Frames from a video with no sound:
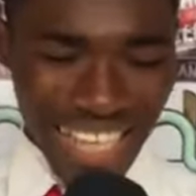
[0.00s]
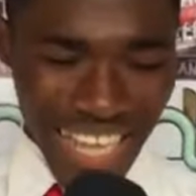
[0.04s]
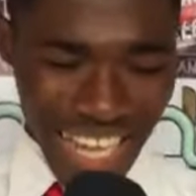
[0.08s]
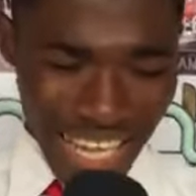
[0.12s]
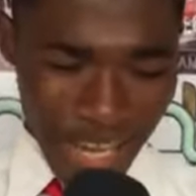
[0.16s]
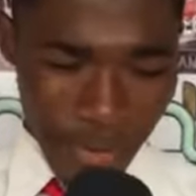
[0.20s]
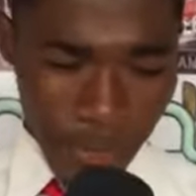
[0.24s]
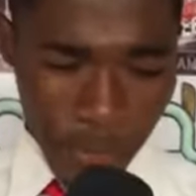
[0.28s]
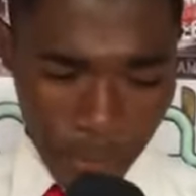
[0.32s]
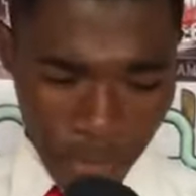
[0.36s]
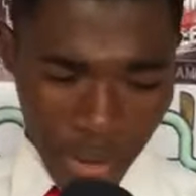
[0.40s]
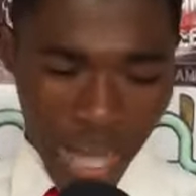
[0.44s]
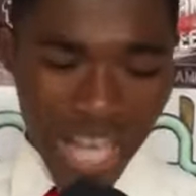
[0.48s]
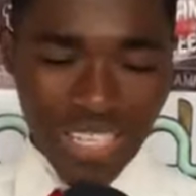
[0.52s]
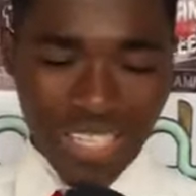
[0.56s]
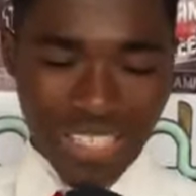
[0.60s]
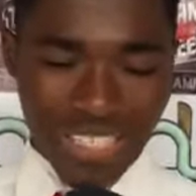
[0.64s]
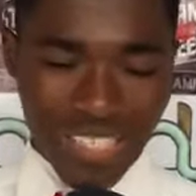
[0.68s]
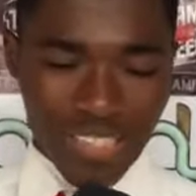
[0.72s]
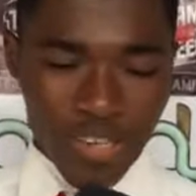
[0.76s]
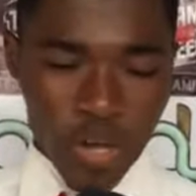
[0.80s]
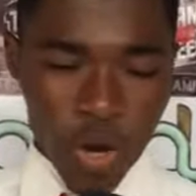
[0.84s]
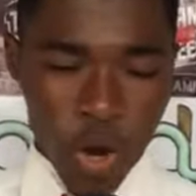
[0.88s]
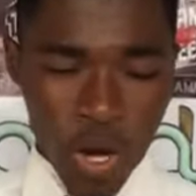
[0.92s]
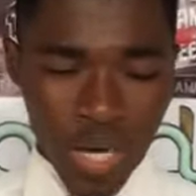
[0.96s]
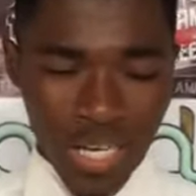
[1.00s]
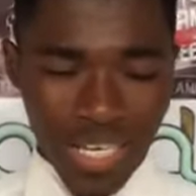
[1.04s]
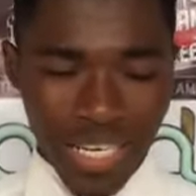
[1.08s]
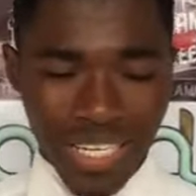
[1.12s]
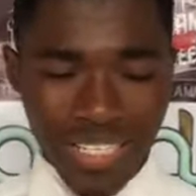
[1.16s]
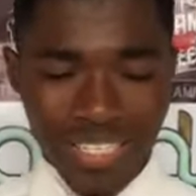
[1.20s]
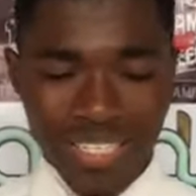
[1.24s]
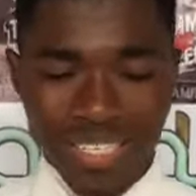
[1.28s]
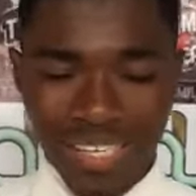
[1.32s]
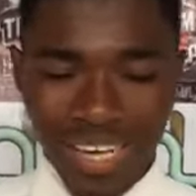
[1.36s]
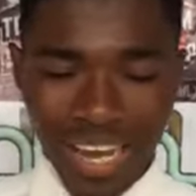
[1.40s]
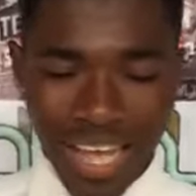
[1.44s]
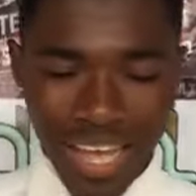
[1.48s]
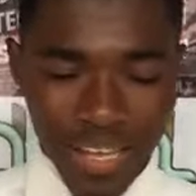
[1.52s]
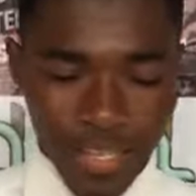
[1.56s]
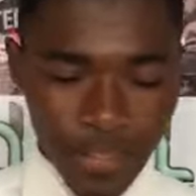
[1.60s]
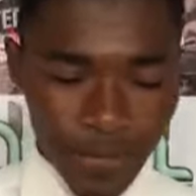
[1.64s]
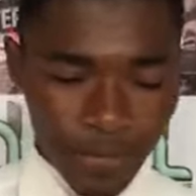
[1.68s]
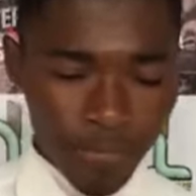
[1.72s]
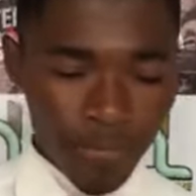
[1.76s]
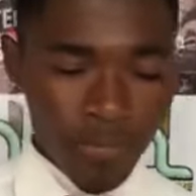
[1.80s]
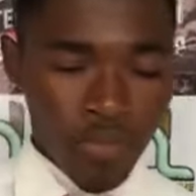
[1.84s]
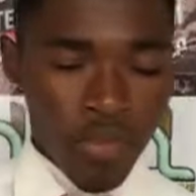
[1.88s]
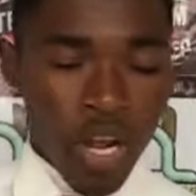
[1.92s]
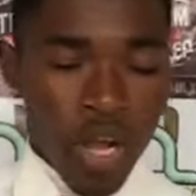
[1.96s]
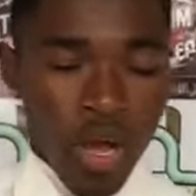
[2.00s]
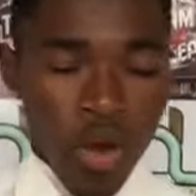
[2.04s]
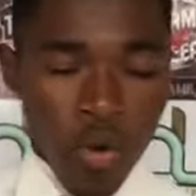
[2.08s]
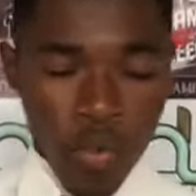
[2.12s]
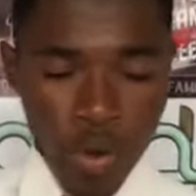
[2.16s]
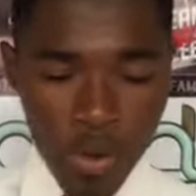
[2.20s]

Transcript: impact on this land.